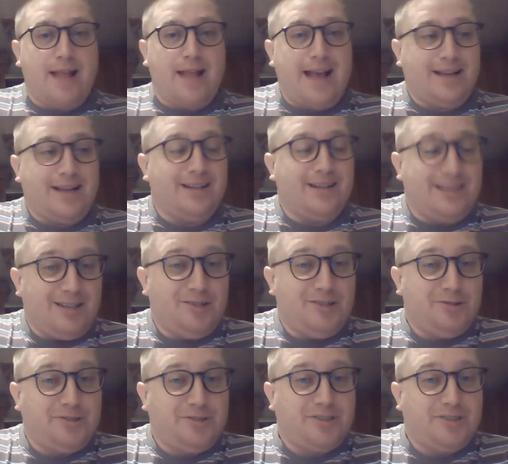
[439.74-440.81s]
that
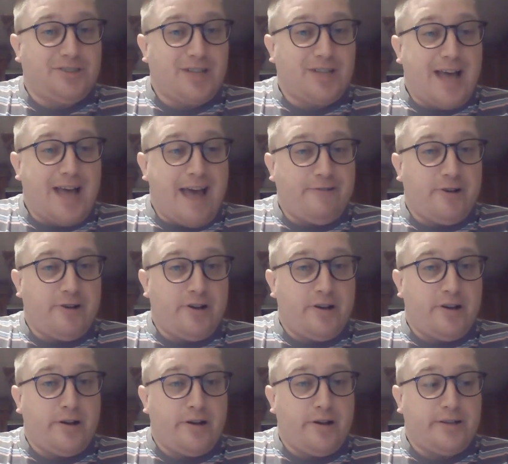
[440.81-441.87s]
concludes
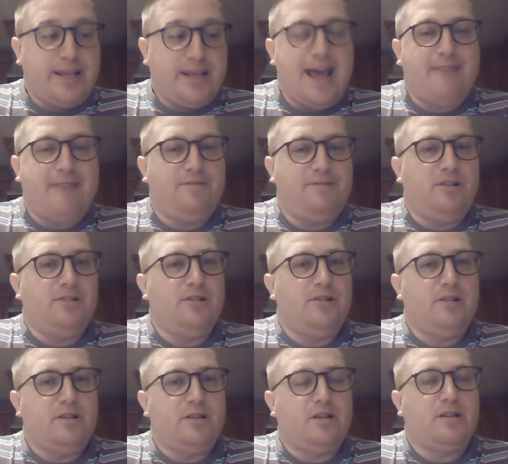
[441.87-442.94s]
our de
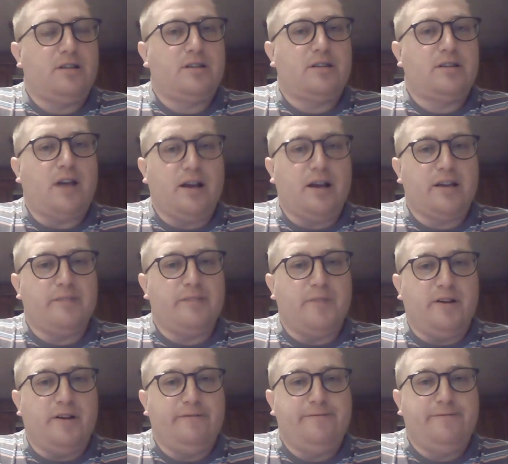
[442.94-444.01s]
Havilland Tiger
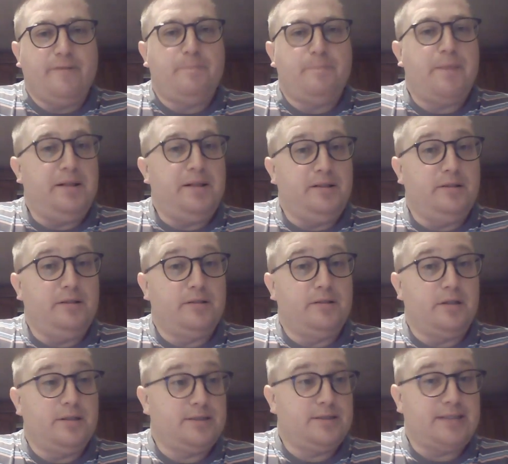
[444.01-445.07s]
Moth
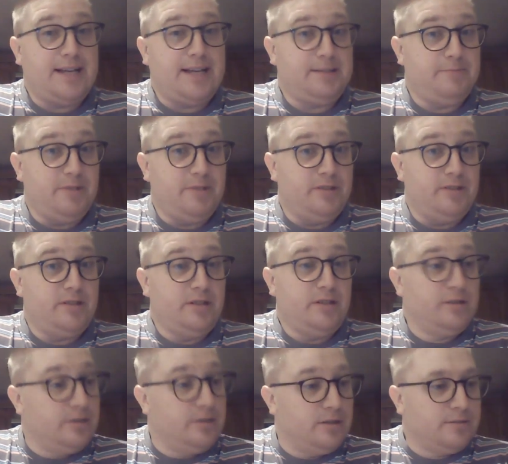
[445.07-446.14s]
build segment.